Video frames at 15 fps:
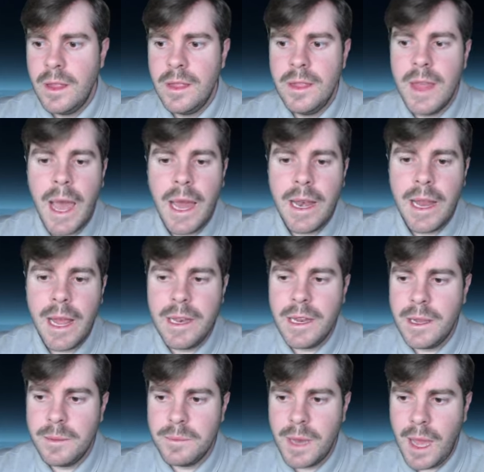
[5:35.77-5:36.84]
That ended
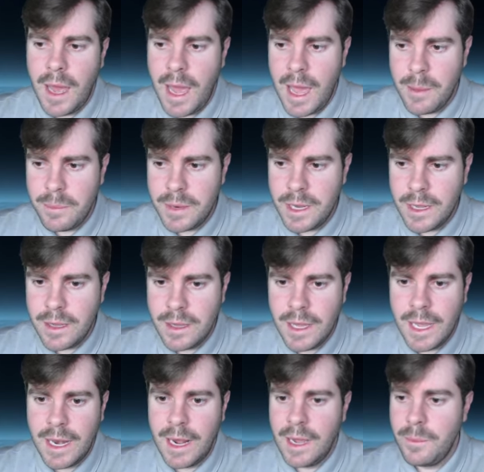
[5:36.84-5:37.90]
up not happening,
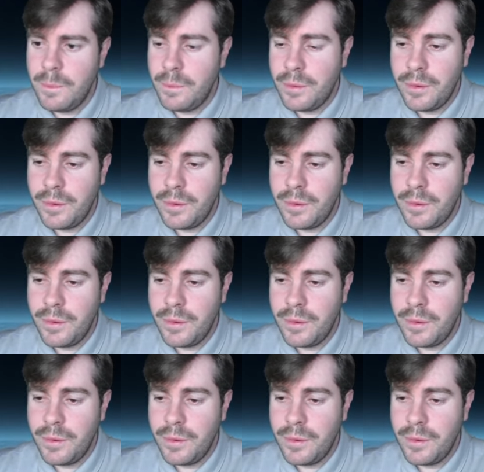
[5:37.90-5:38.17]
and I